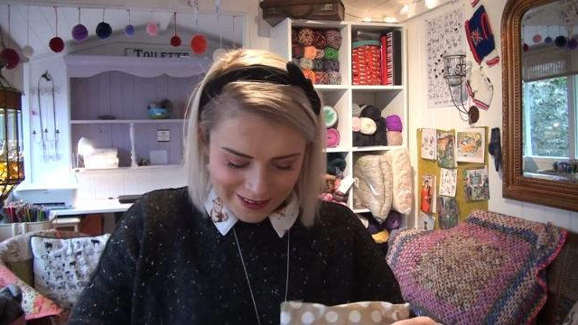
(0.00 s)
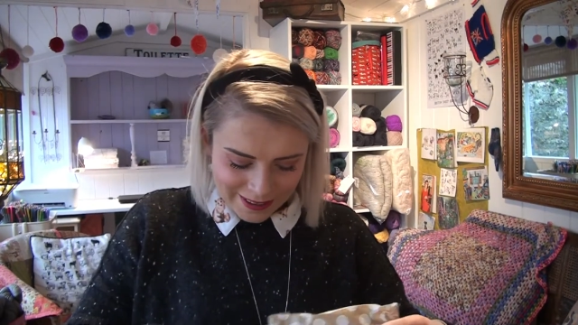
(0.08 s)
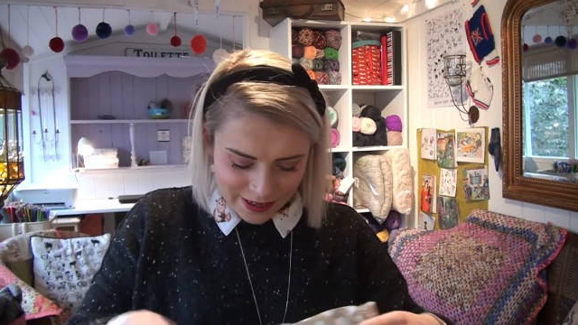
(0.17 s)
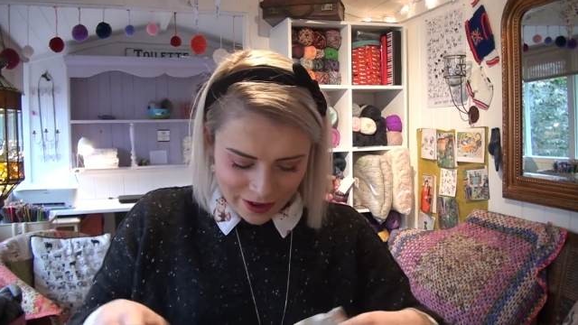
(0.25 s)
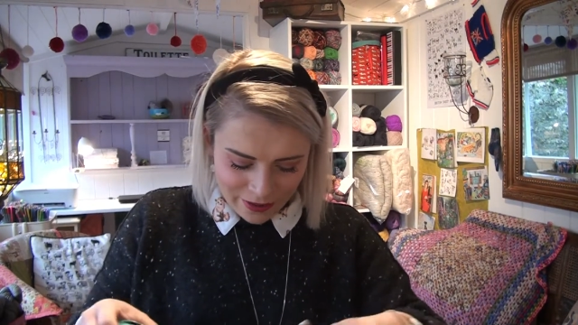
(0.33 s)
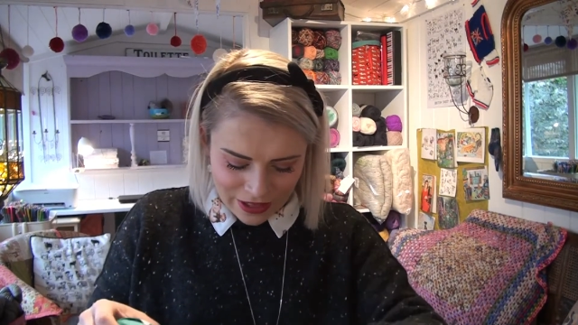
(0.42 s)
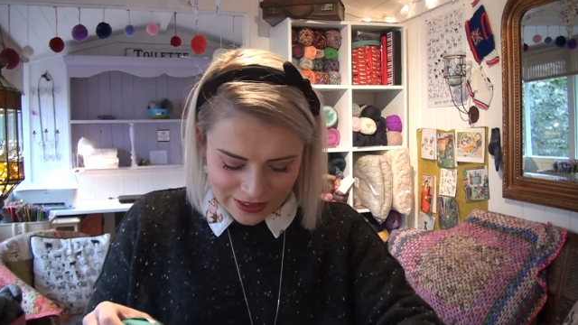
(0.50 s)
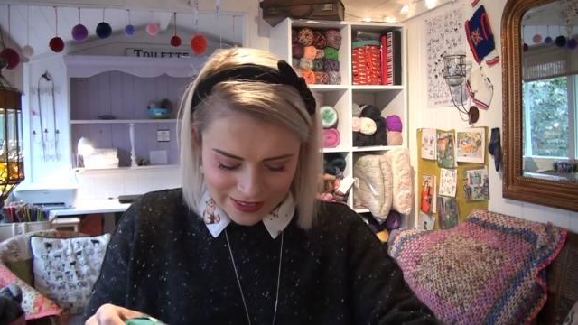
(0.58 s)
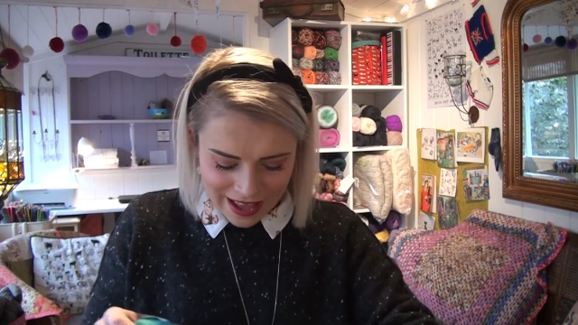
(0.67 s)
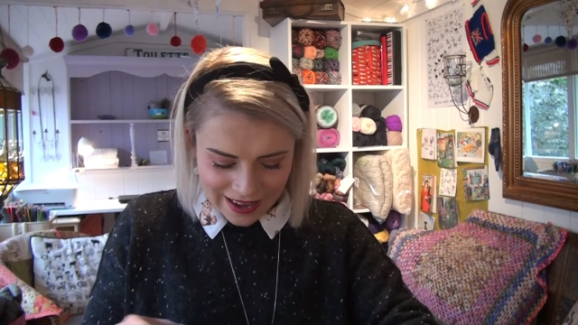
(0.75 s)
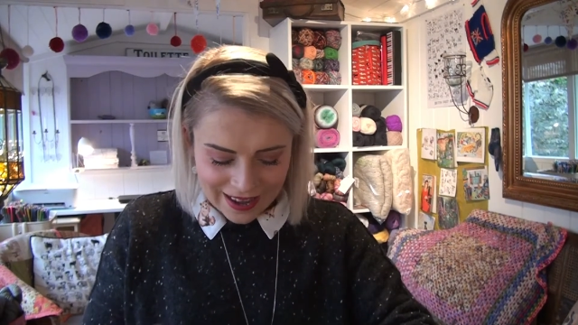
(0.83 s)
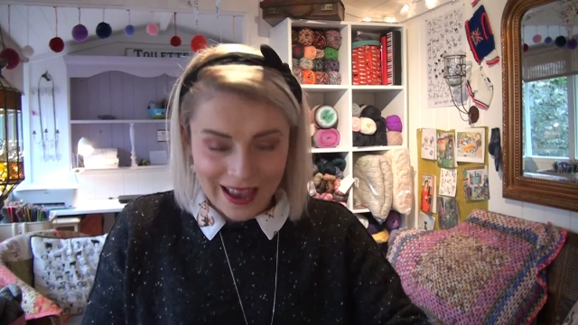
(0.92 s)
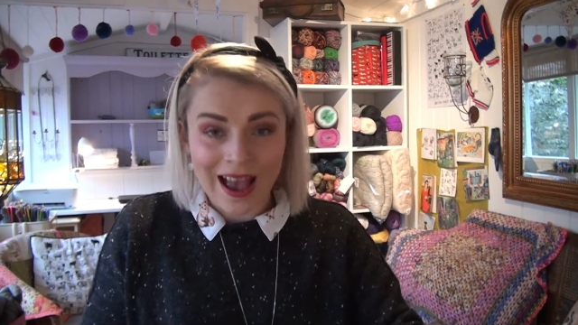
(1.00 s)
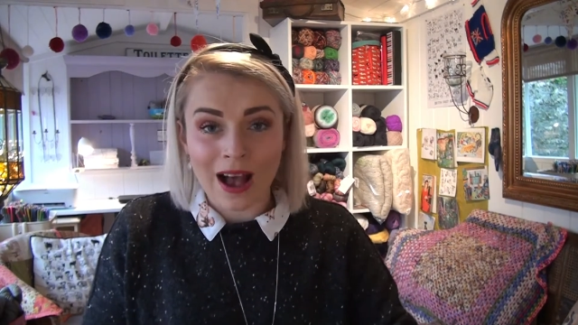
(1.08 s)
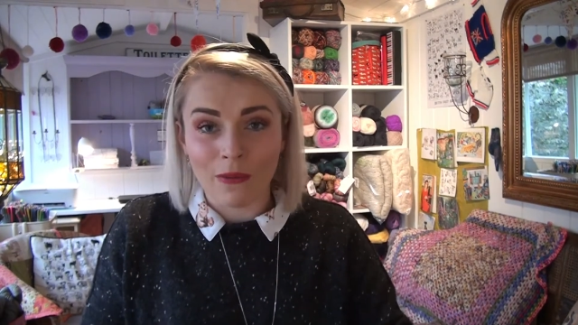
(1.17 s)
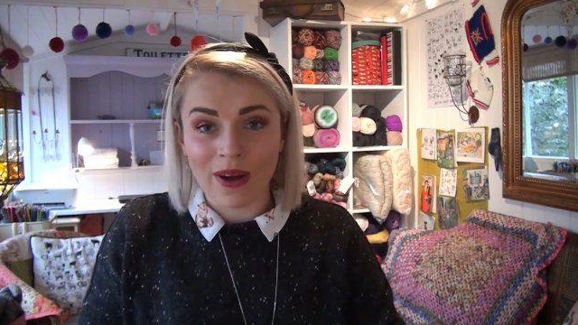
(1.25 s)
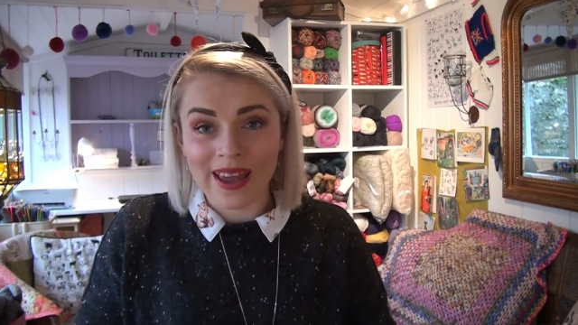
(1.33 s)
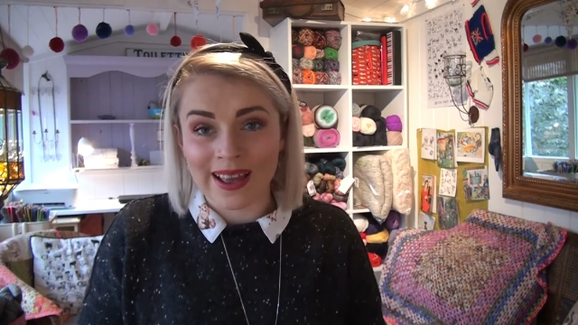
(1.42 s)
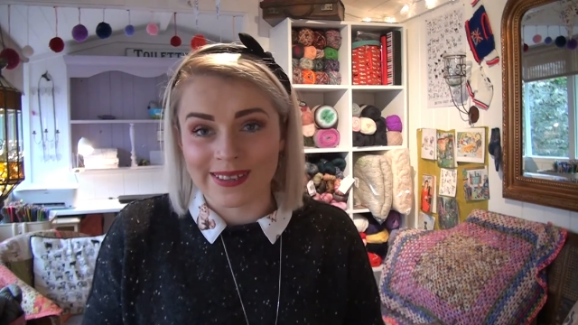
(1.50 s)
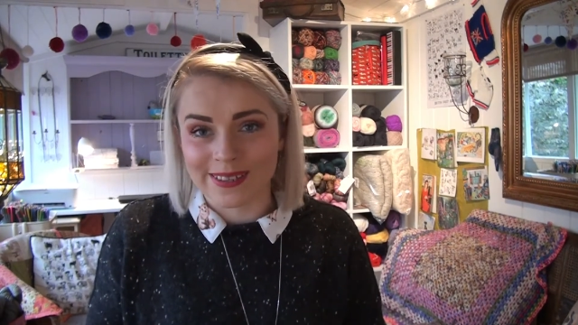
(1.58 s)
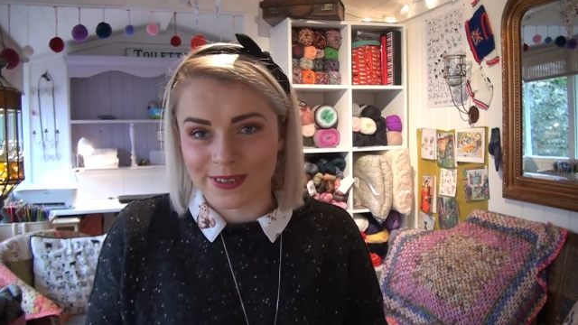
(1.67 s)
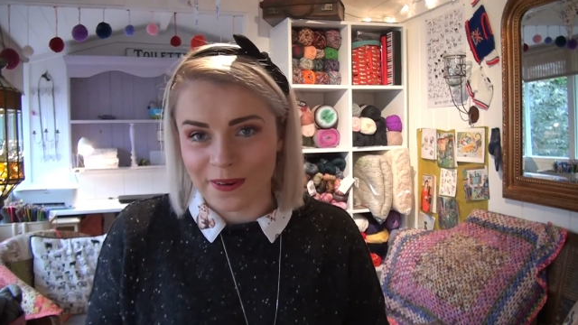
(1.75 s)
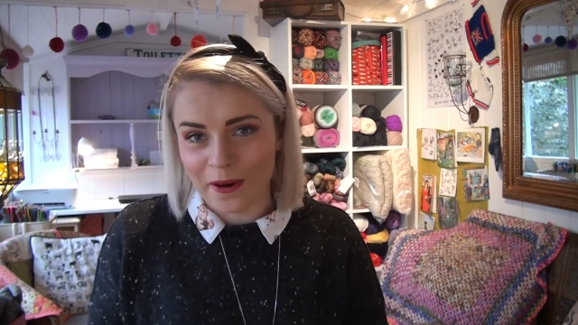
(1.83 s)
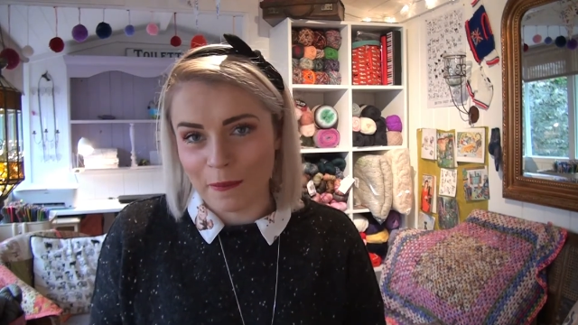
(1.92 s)
so that's that, and I can't wait
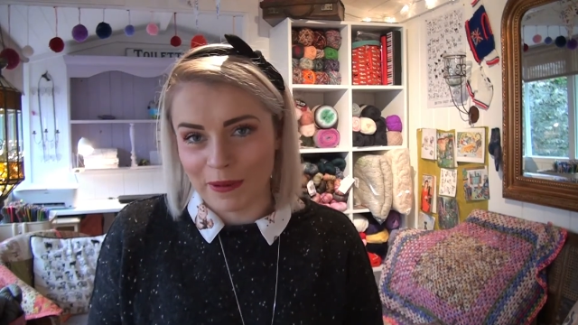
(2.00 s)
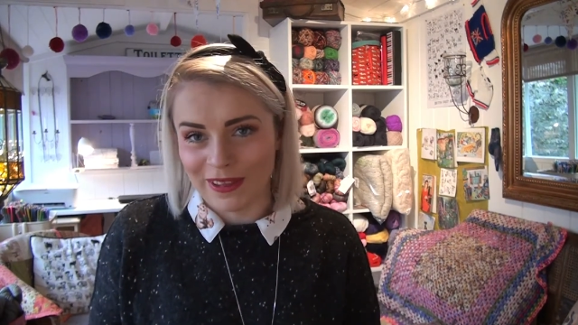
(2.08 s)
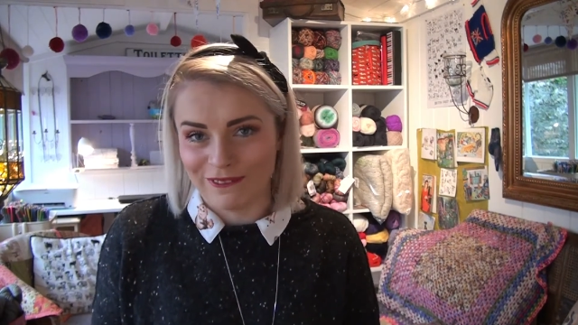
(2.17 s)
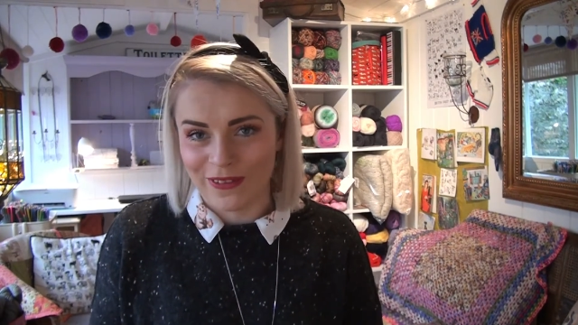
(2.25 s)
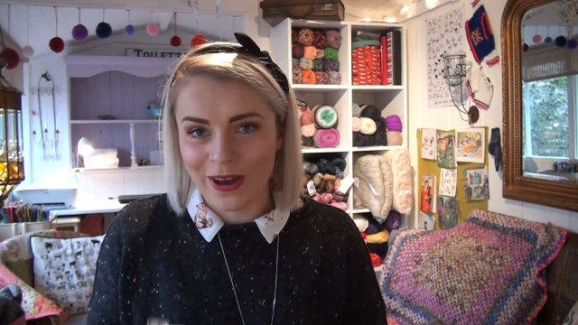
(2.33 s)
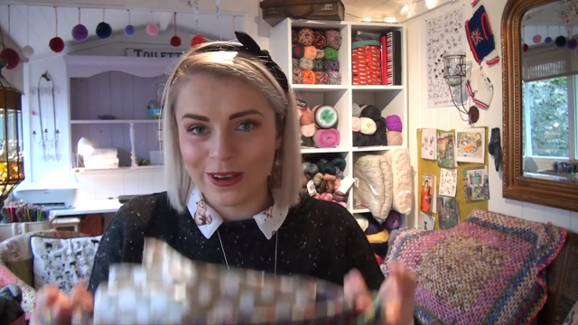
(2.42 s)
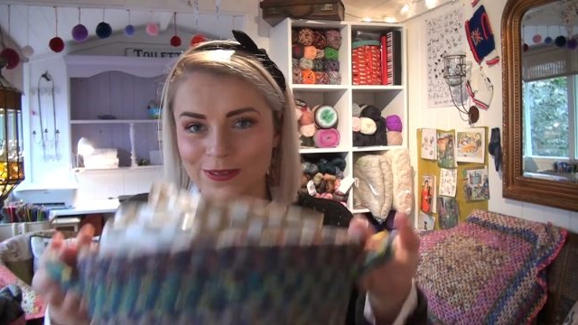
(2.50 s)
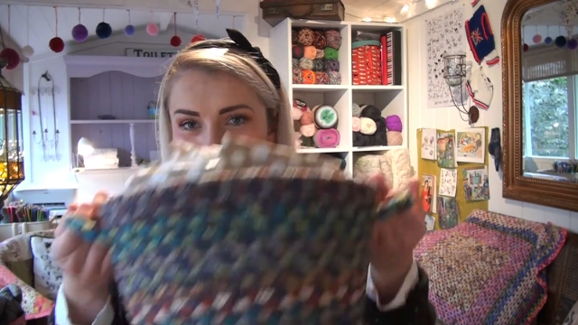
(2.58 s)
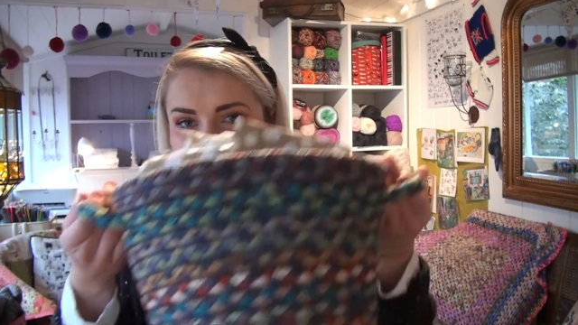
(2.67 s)
to open the first